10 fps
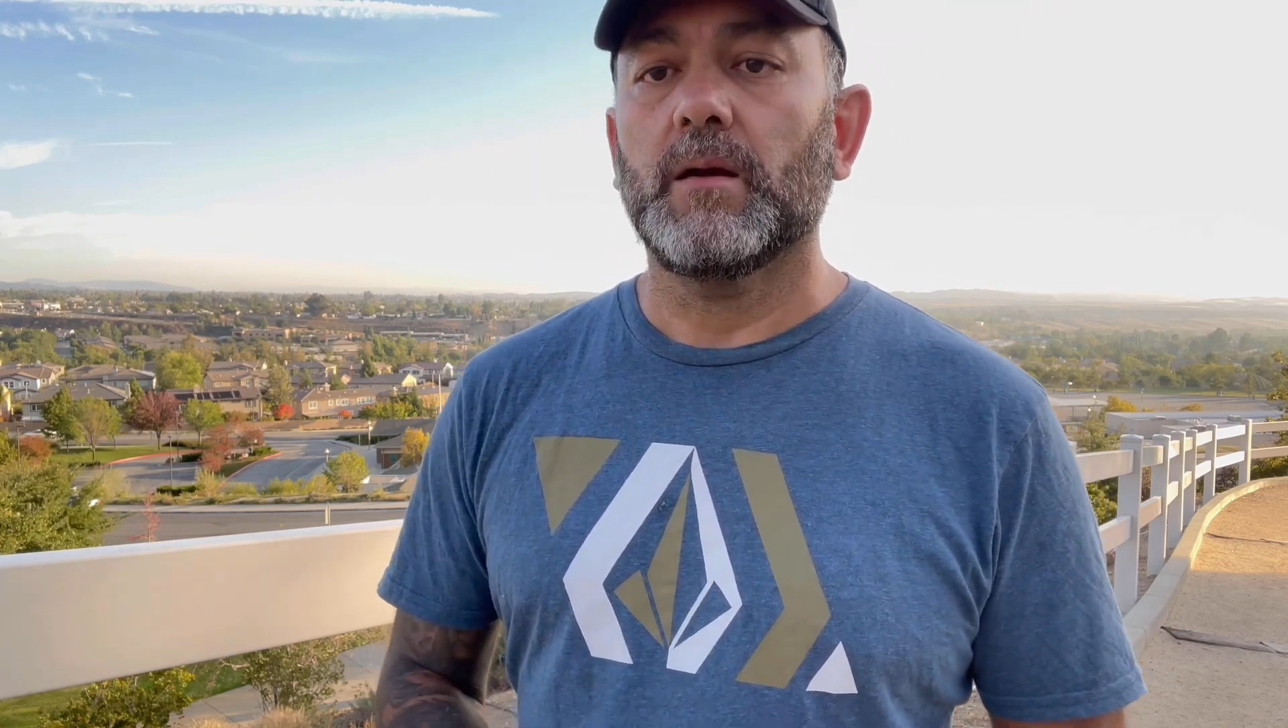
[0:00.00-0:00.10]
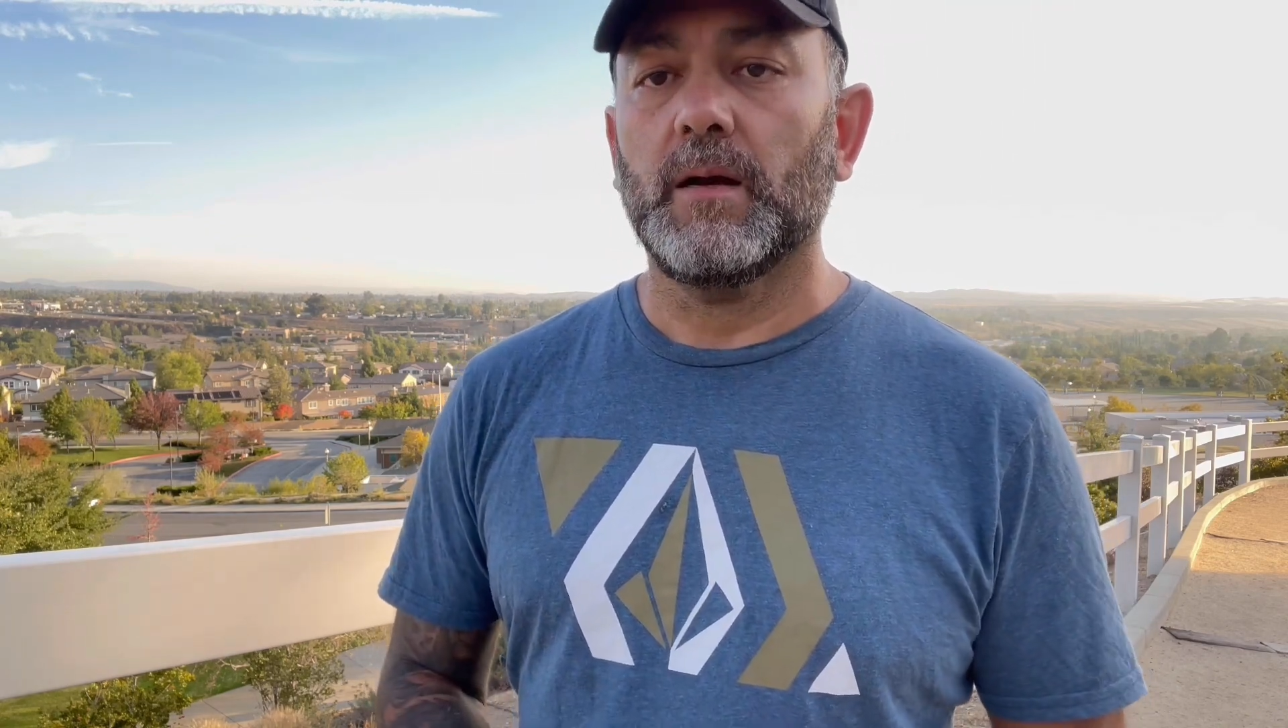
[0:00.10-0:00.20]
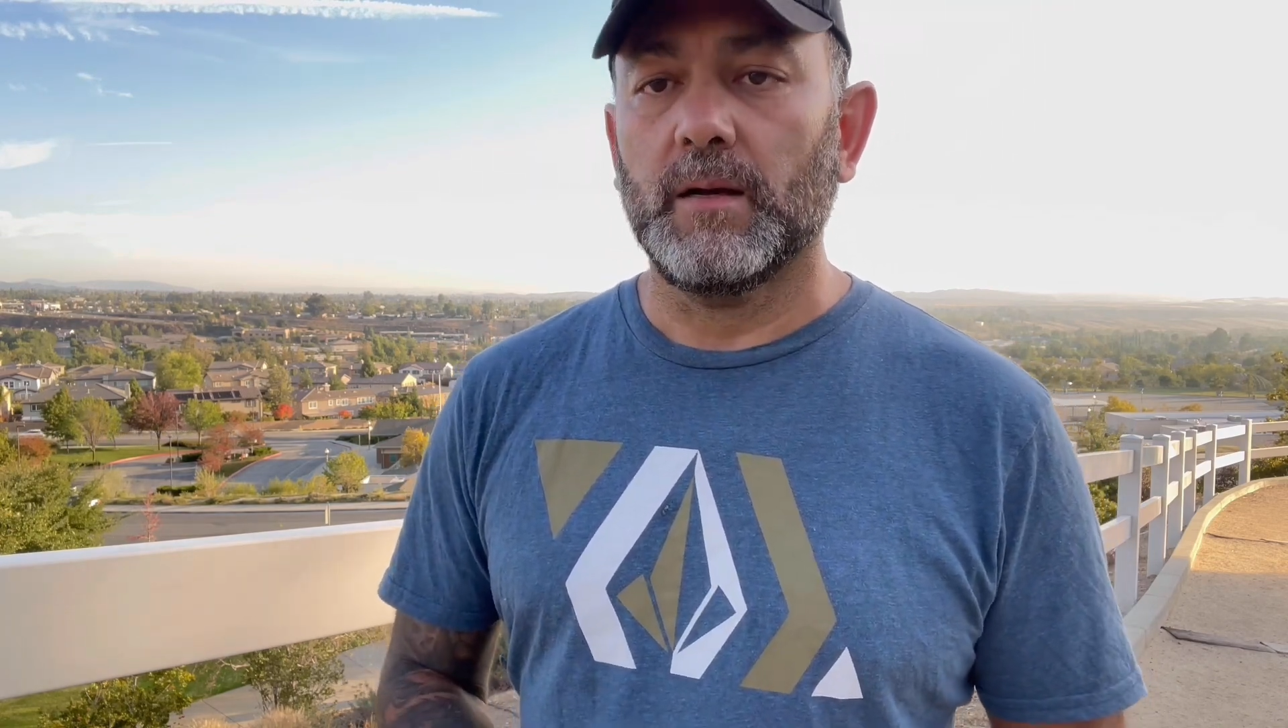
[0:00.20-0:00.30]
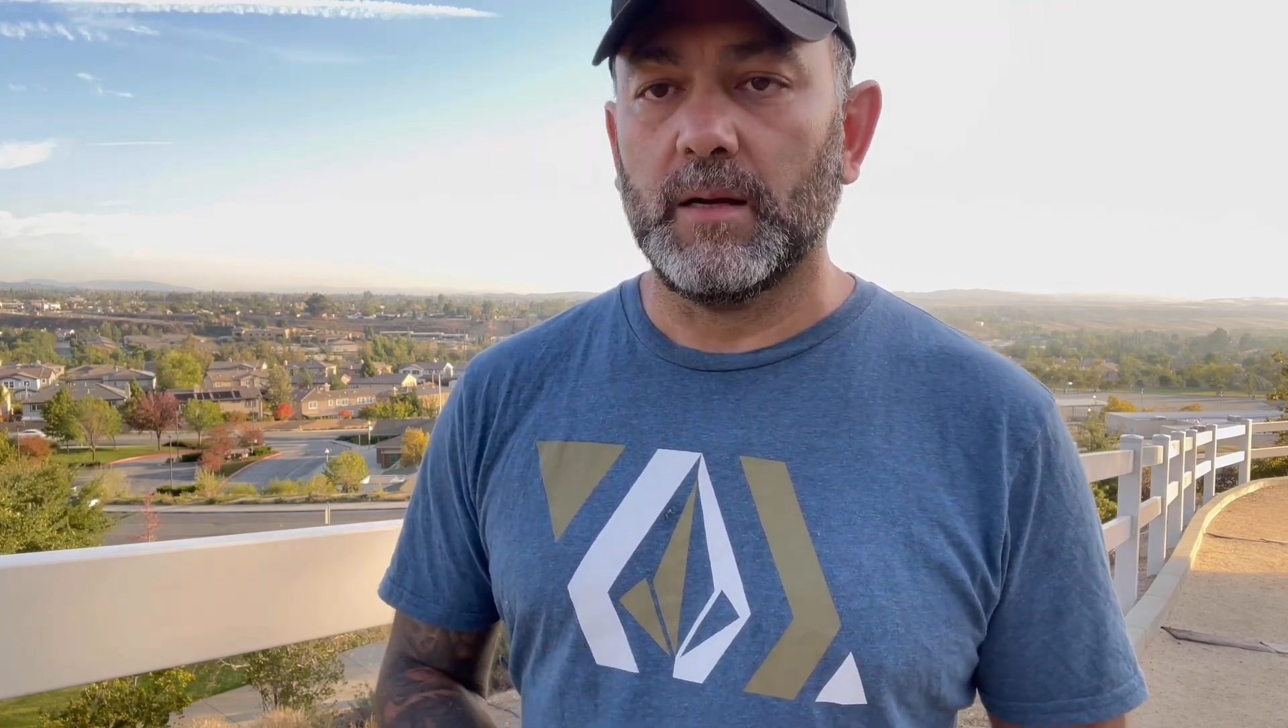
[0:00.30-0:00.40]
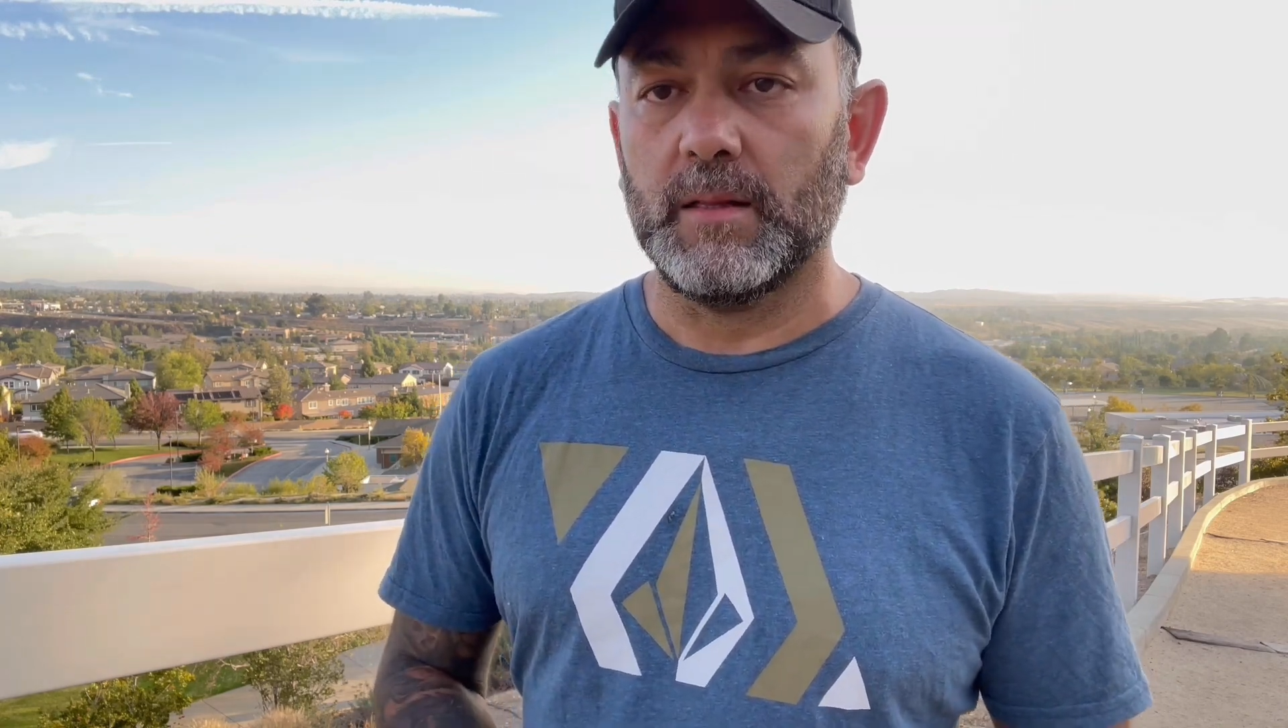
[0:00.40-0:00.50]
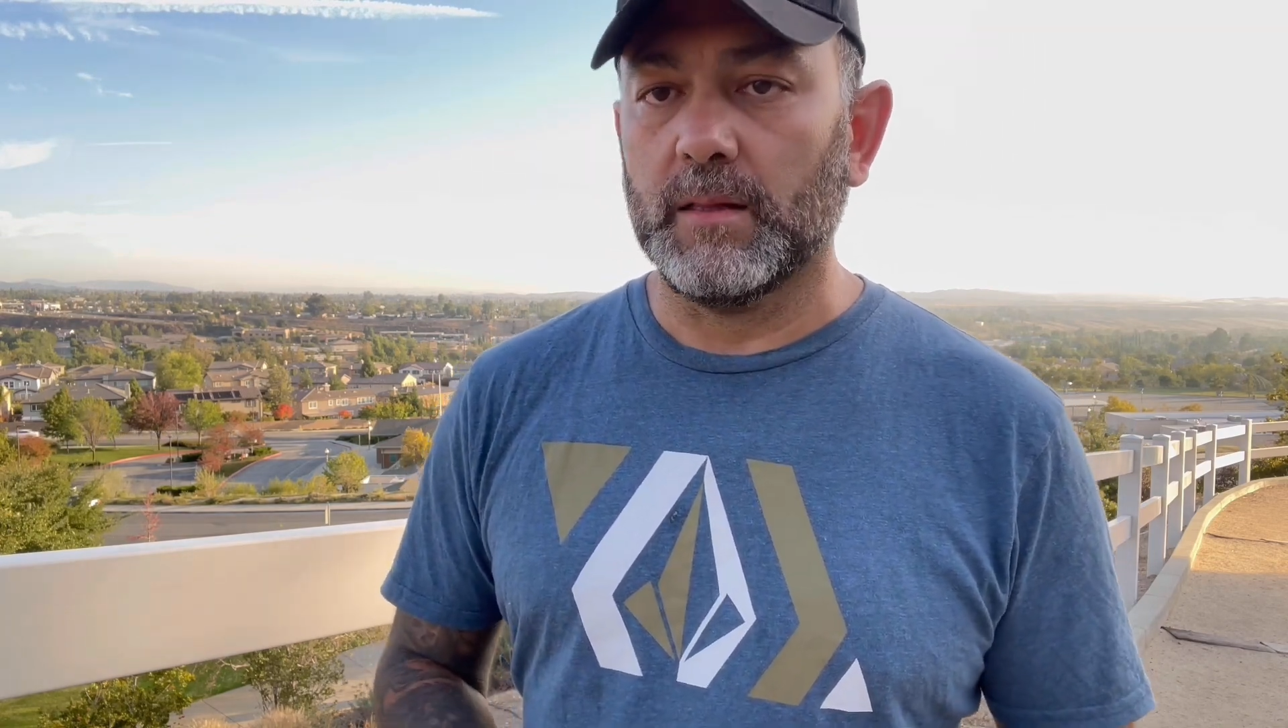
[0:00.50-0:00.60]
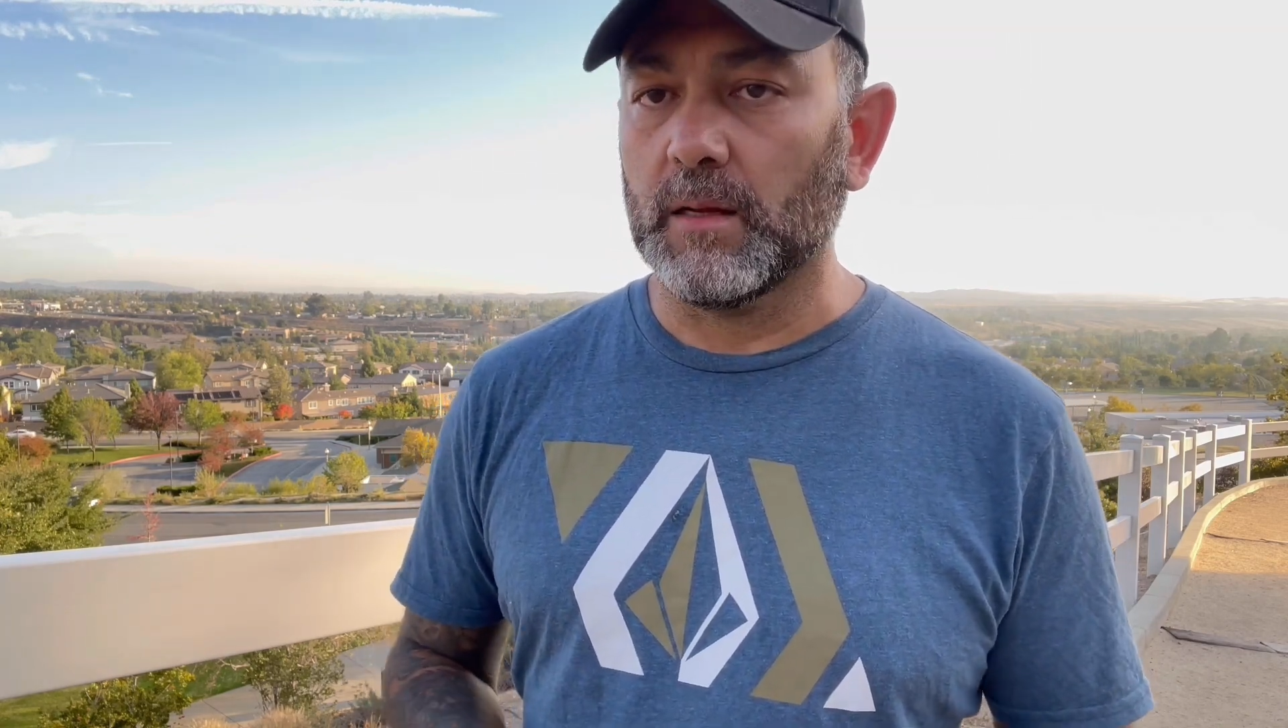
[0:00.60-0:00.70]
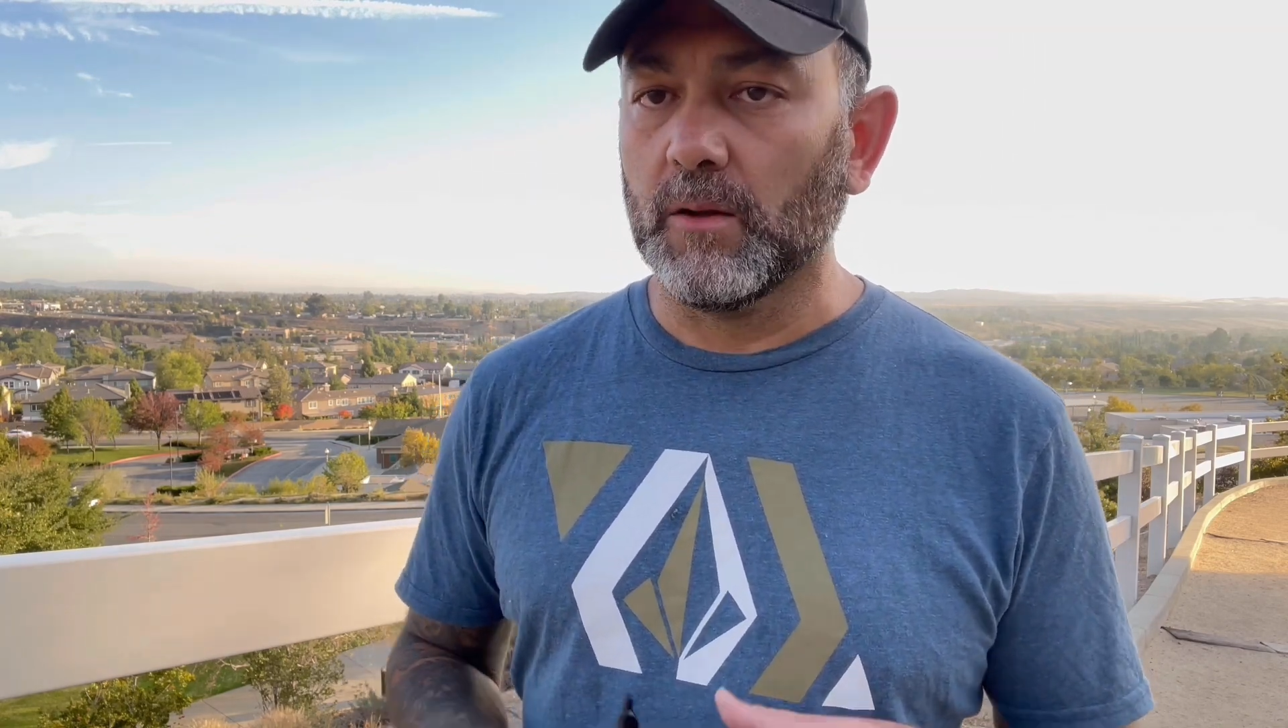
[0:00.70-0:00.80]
Again, the